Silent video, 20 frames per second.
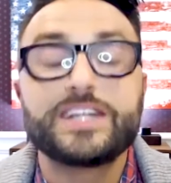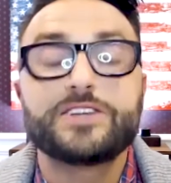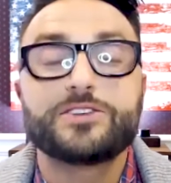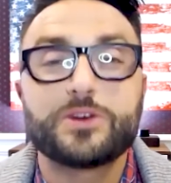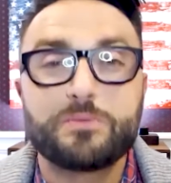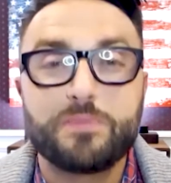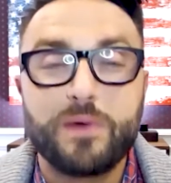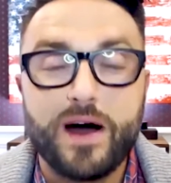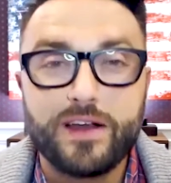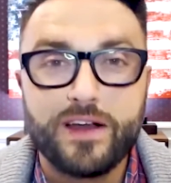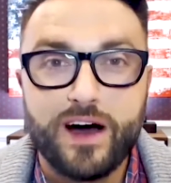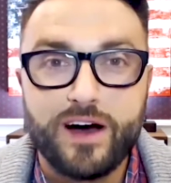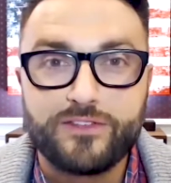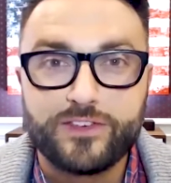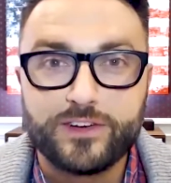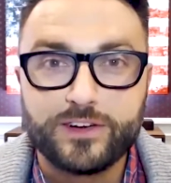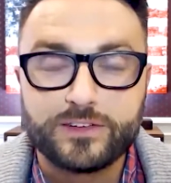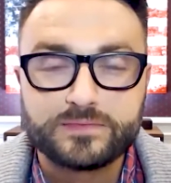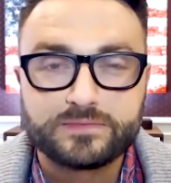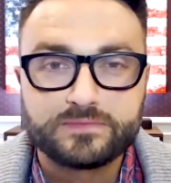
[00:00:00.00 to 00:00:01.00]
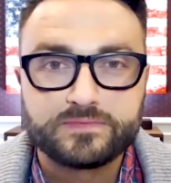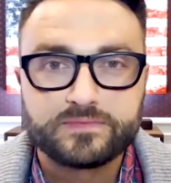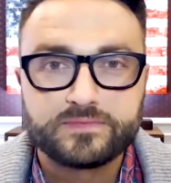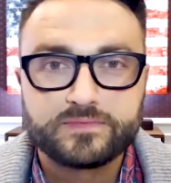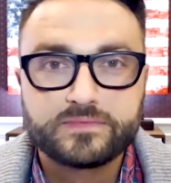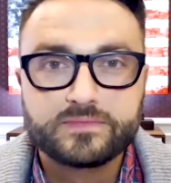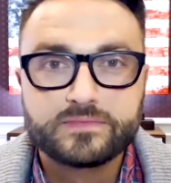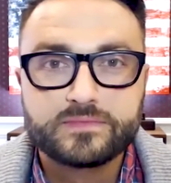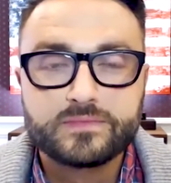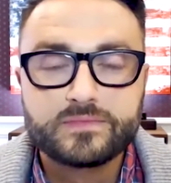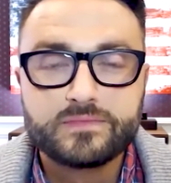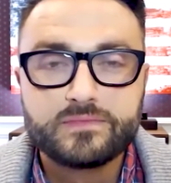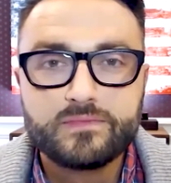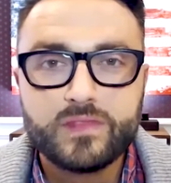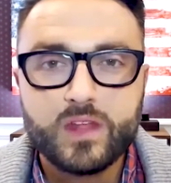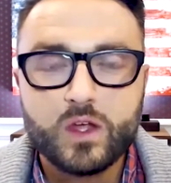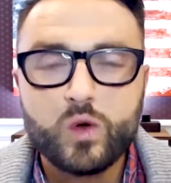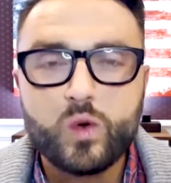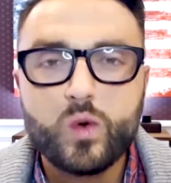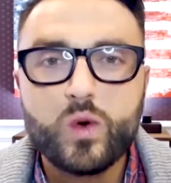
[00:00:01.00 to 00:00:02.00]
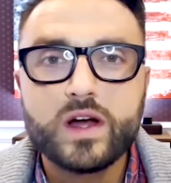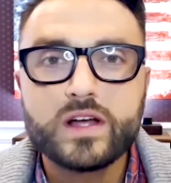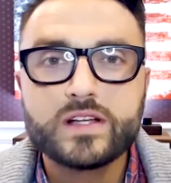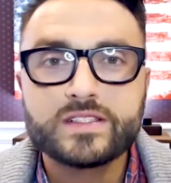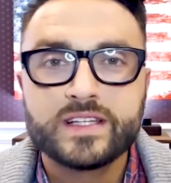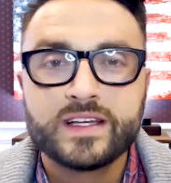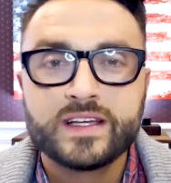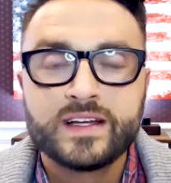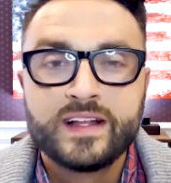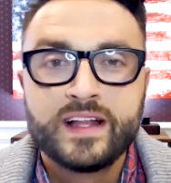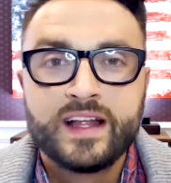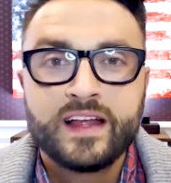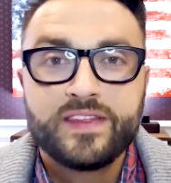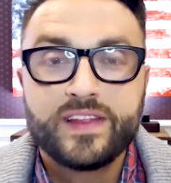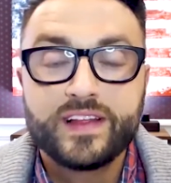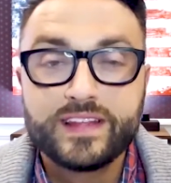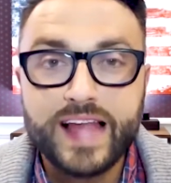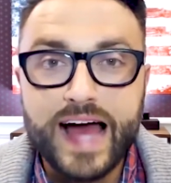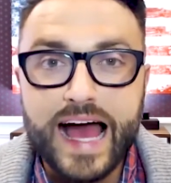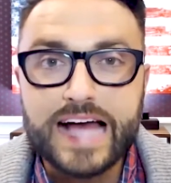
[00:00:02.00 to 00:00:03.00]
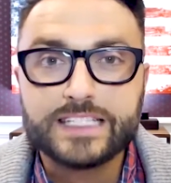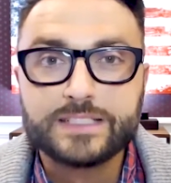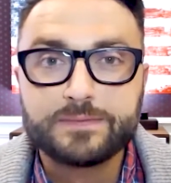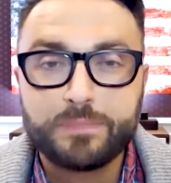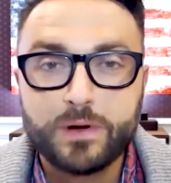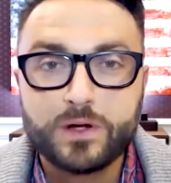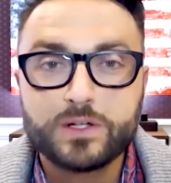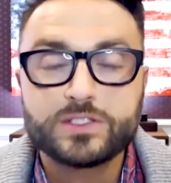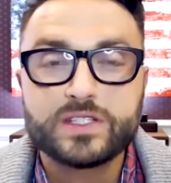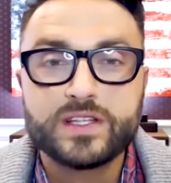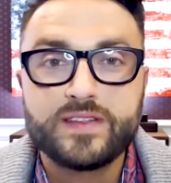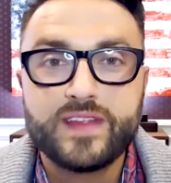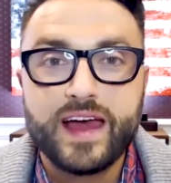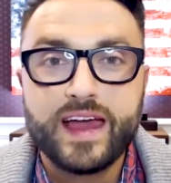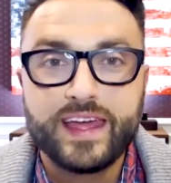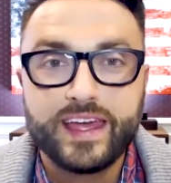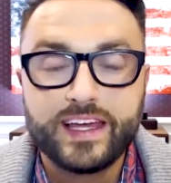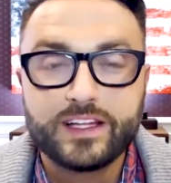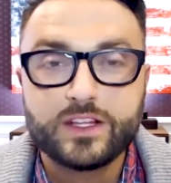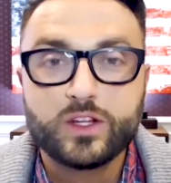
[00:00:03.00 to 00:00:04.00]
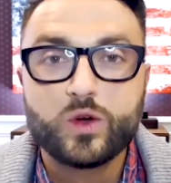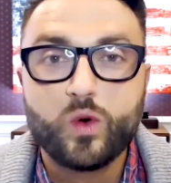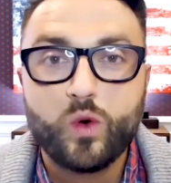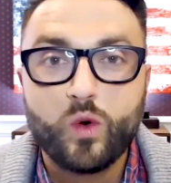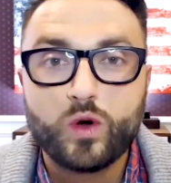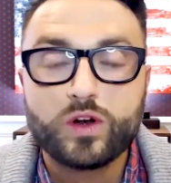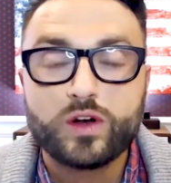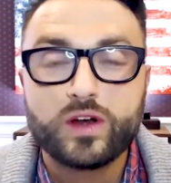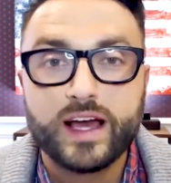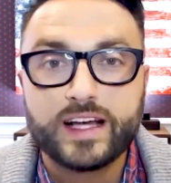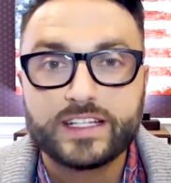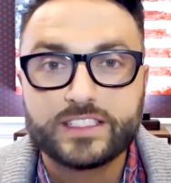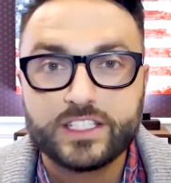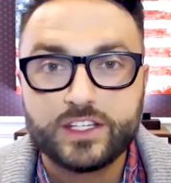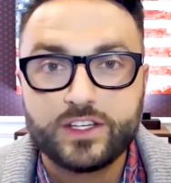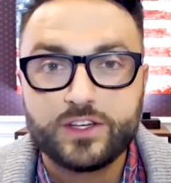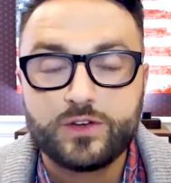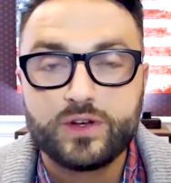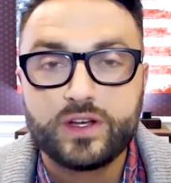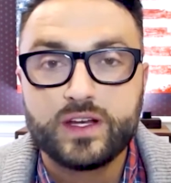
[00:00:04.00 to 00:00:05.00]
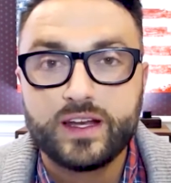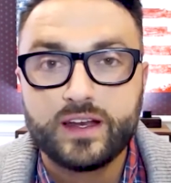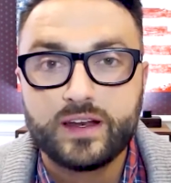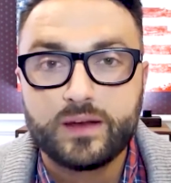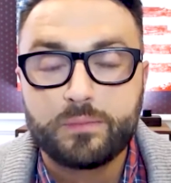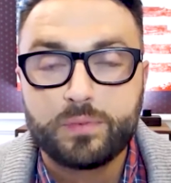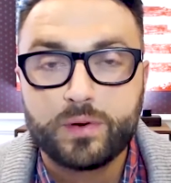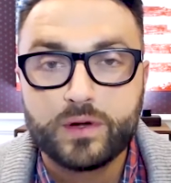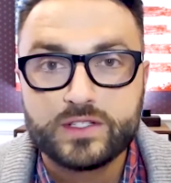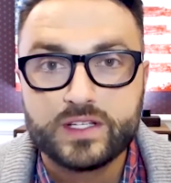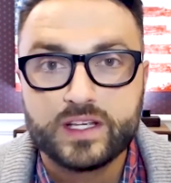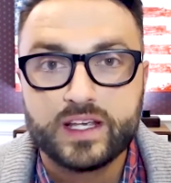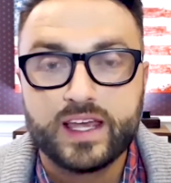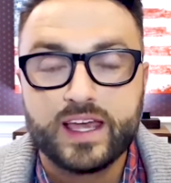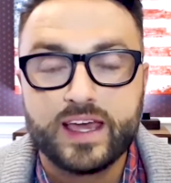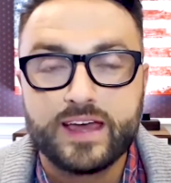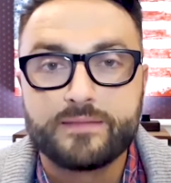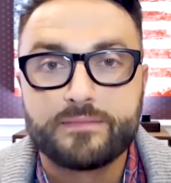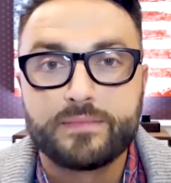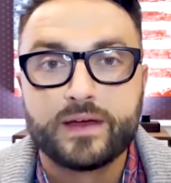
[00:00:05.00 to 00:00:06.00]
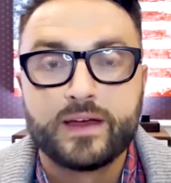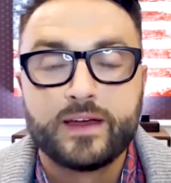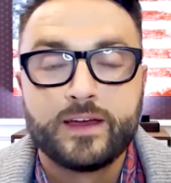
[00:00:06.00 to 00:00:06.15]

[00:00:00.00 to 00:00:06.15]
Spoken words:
Bonhoeffer, who was the last person that Hitler ordered executed in a prison camp.